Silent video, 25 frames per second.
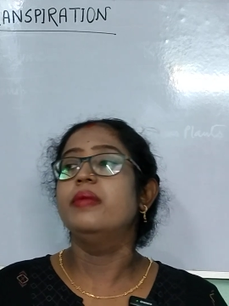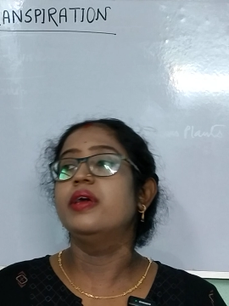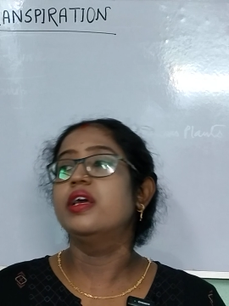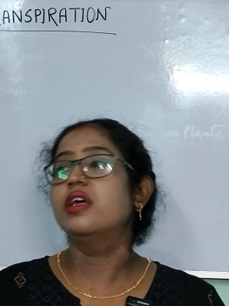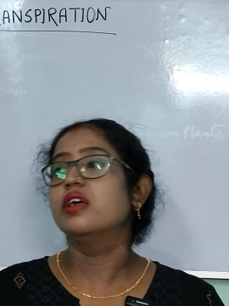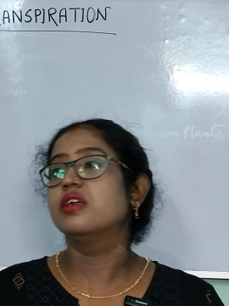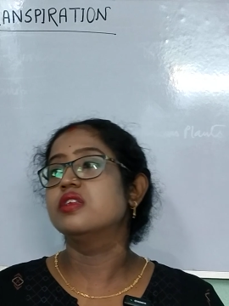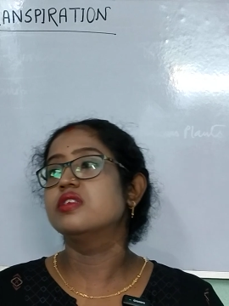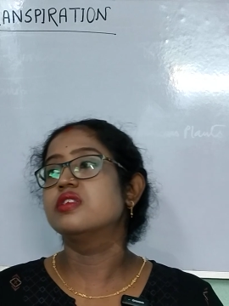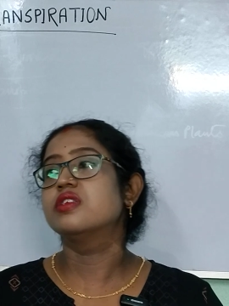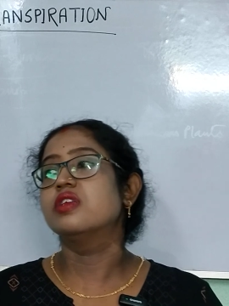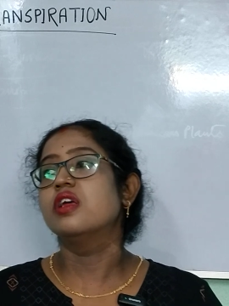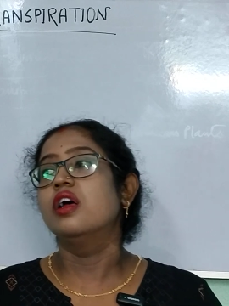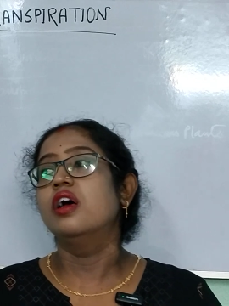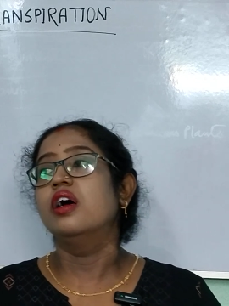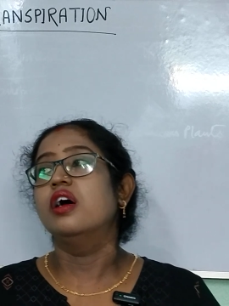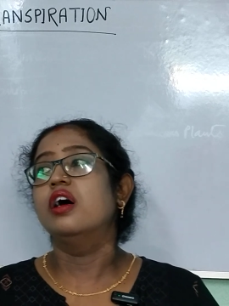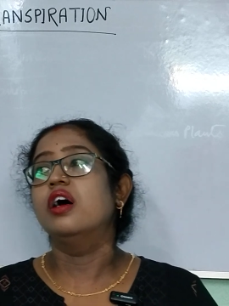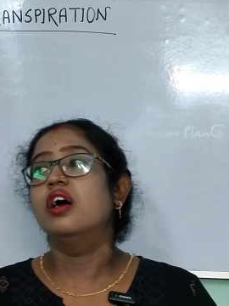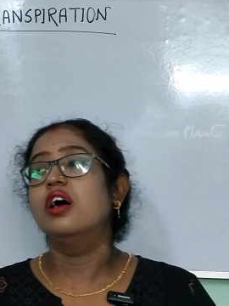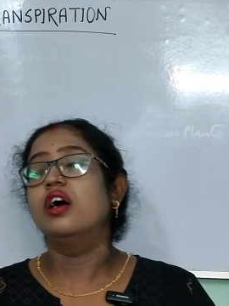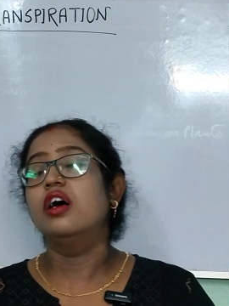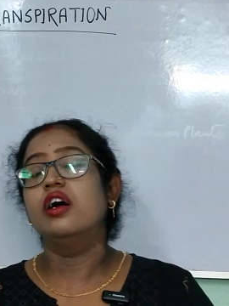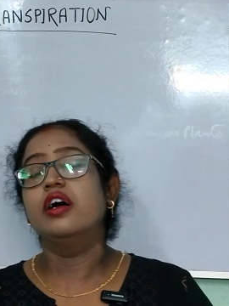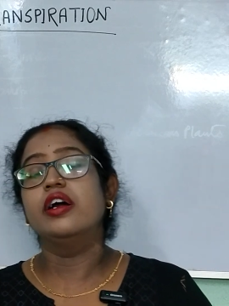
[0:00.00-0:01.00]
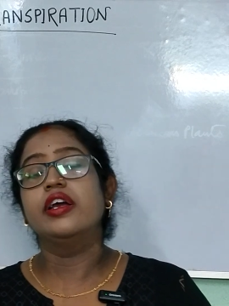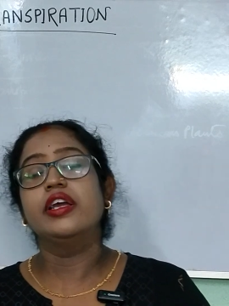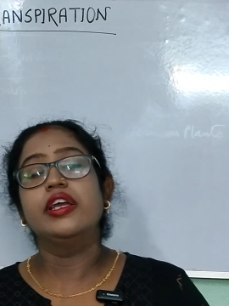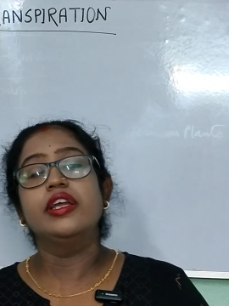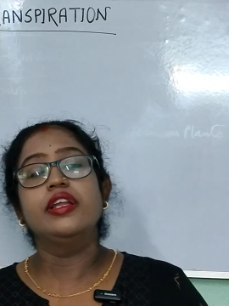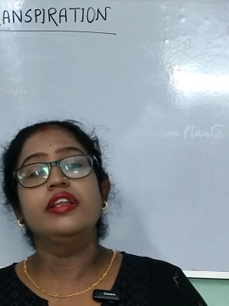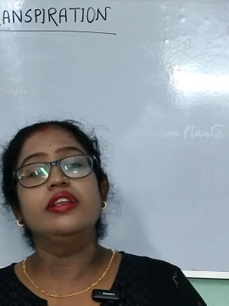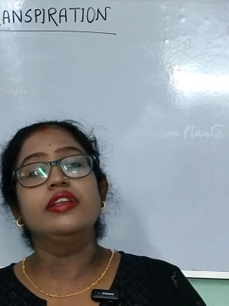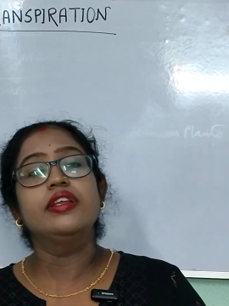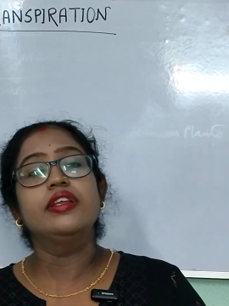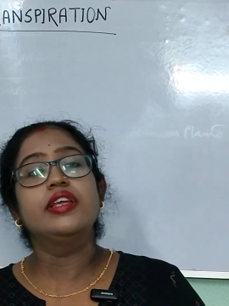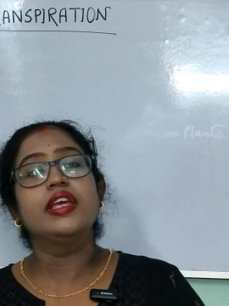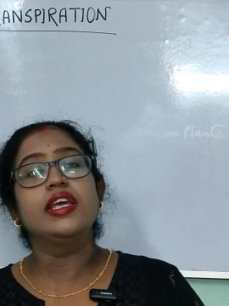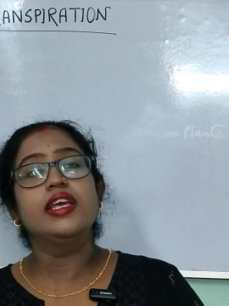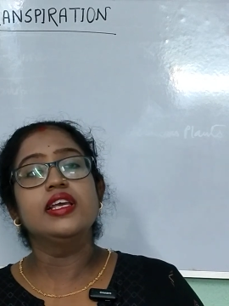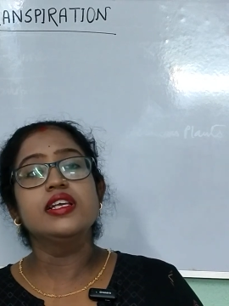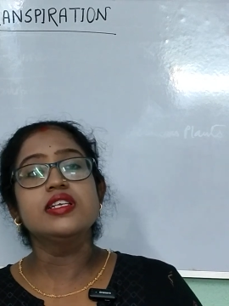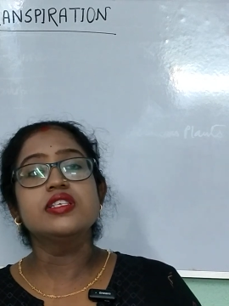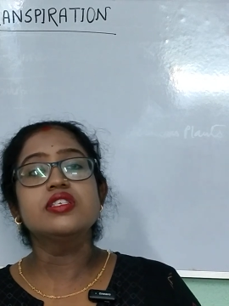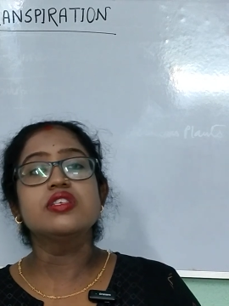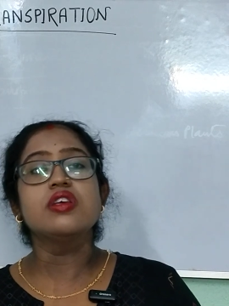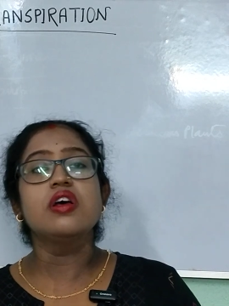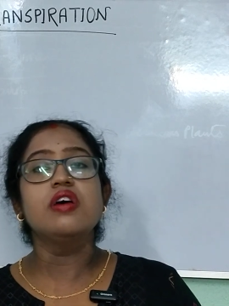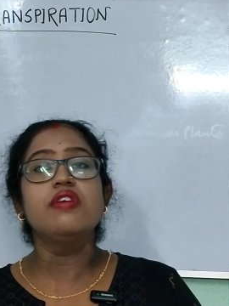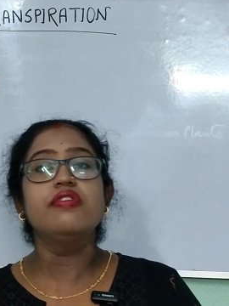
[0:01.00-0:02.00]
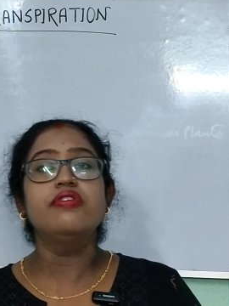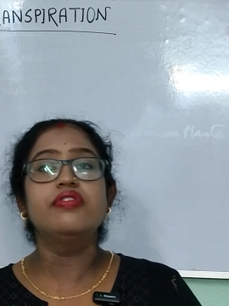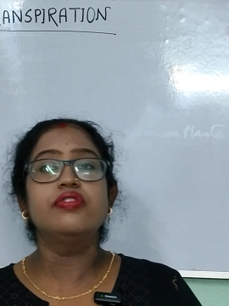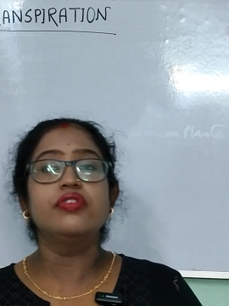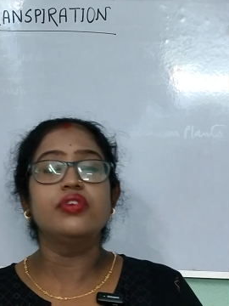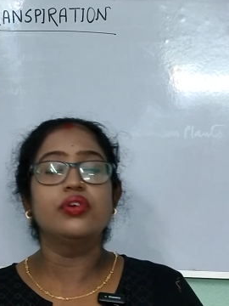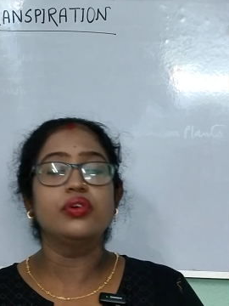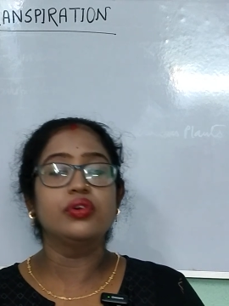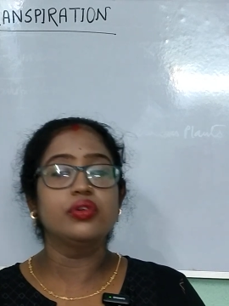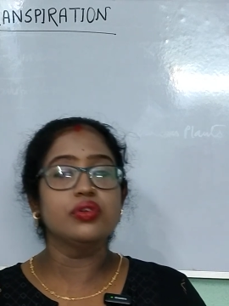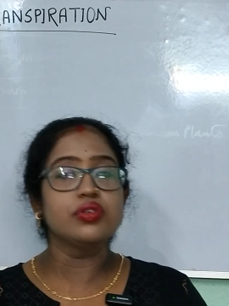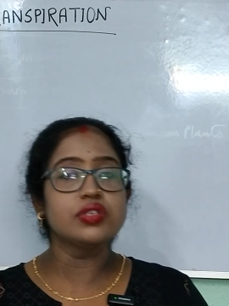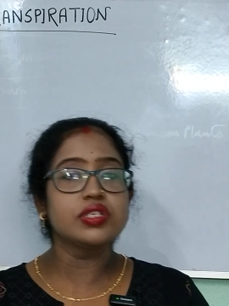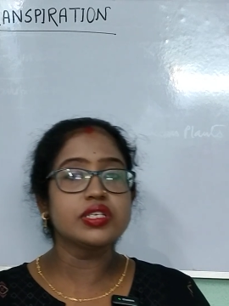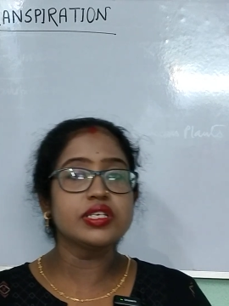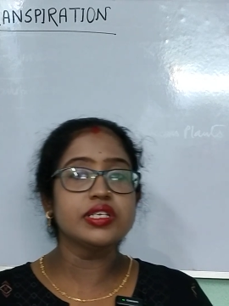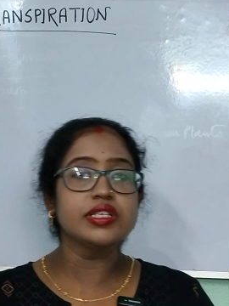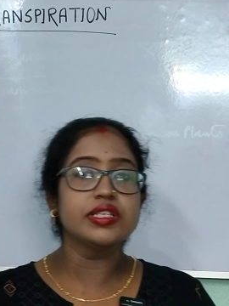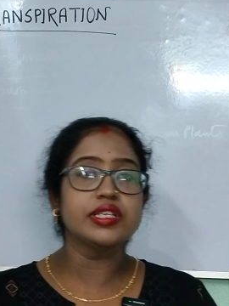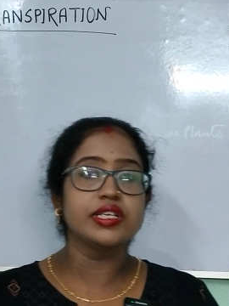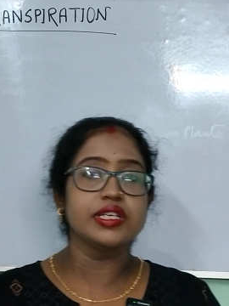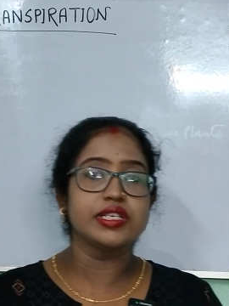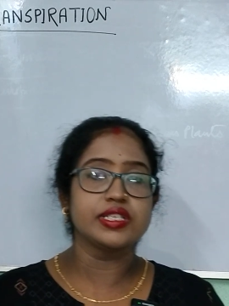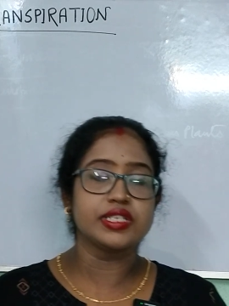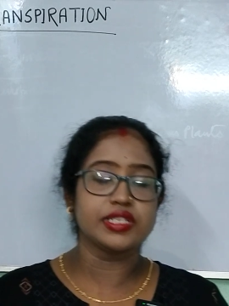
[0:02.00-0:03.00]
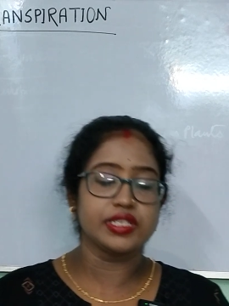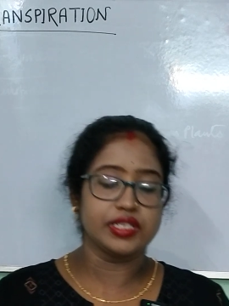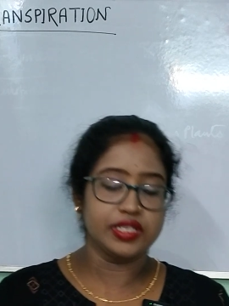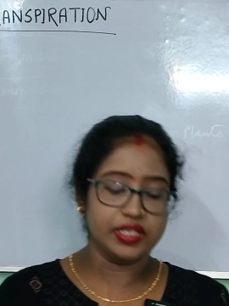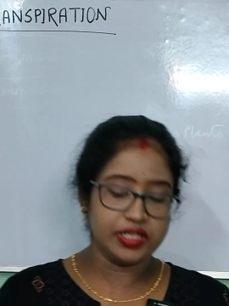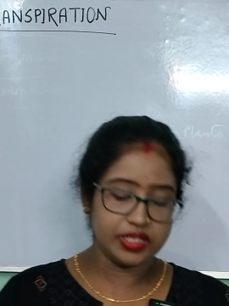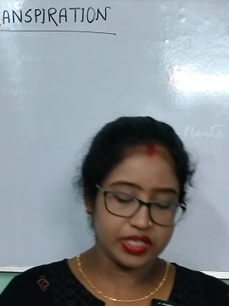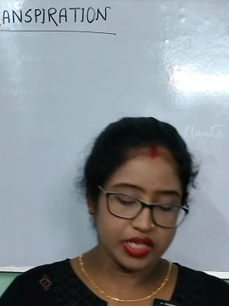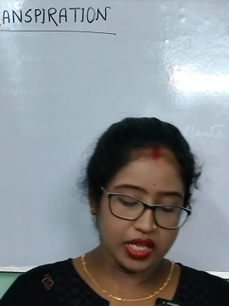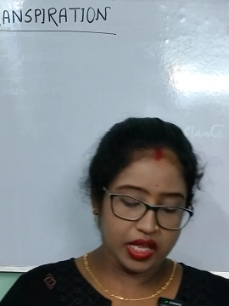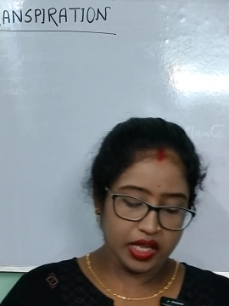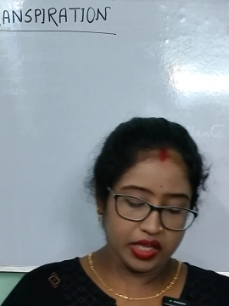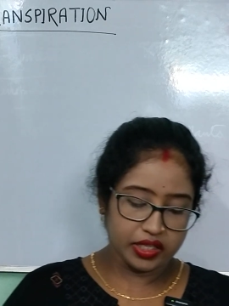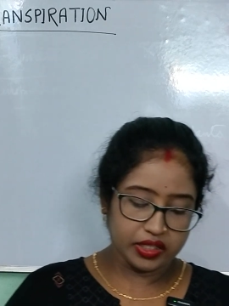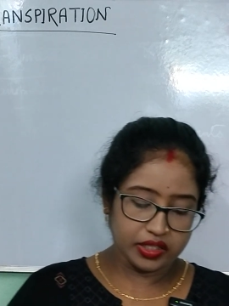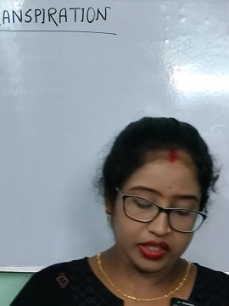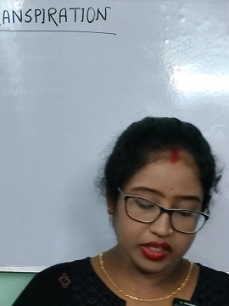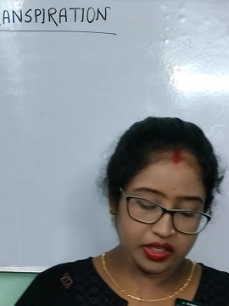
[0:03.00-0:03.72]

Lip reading: Because in case of photosynthesis,